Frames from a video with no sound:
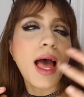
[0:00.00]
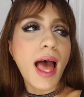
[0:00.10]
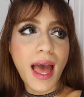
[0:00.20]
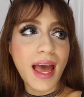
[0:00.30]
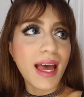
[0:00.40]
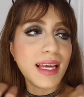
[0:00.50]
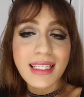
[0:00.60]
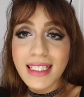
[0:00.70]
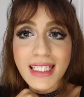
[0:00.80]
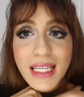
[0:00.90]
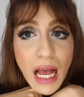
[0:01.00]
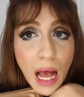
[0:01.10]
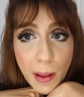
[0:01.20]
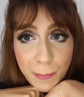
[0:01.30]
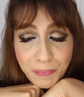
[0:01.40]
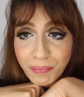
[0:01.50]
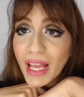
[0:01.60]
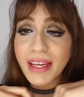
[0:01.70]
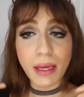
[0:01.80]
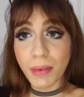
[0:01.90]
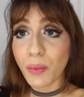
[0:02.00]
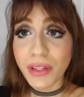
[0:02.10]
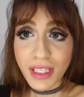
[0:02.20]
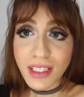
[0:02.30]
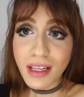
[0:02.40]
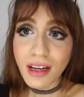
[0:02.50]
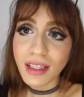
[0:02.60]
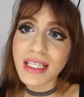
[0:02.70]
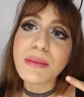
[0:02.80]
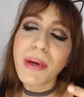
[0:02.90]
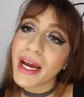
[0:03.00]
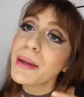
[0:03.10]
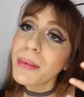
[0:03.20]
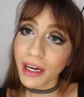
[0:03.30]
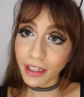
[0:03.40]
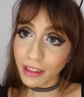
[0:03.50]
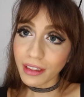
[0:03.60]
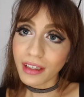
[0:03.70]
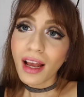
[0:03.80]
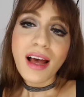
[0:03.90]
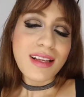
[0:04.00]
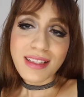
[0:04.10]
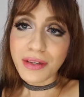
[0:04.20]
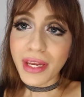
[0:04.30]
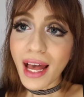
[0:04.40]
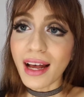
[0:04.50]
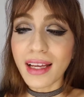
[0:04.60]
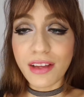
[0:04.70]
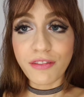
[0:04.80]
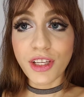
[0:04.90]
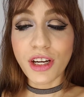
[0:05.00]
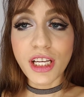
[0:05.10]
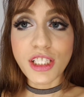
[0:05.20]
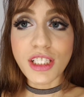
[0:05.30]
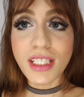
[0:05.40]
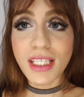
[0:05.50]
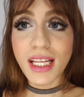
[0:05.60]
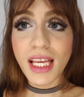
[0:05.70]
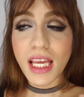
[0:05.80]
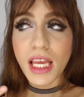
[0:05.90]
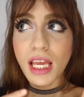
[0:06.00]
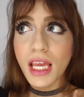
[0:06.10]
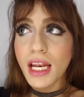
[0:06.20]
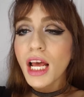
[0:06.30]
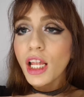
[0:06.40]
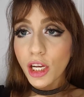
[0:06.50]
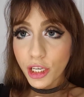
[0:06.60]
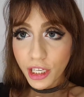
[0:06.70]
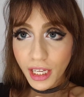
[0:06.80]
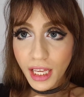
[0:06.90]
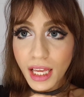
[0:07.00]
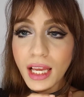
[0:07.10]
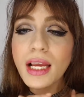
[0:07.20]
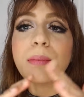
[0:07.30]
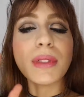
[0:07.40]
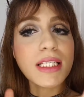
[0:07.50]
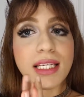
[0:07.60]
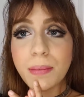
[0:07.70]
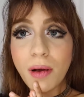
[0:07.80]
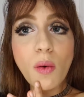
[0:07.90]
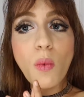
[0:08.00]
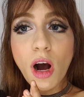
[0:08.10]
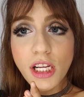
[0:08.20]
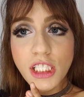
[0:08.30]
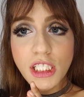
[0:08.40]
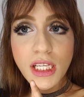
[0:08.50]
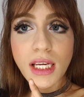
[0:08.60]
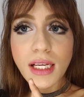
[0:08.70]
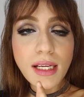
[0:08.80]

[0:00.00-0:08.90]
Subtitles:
and I came up with this look inspired by her. So yeah, if you're interested in learning, please keep on watching.